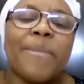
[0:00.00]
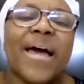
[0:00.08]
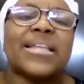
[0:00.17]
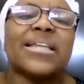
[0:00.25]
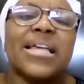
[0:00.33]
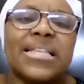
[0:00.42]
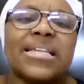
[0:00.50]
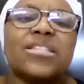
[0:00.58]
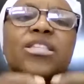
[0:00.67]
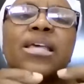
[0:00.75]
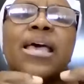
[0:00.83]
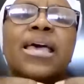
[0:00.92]
but
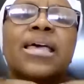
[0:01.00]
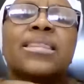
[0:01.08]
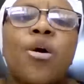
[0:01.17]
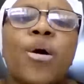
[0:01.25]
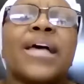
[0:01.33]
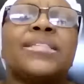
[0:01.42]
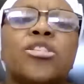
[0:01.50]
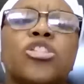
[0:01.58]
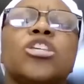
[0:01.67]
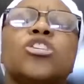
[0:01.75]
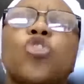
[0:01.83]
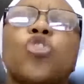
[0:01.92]
the onus is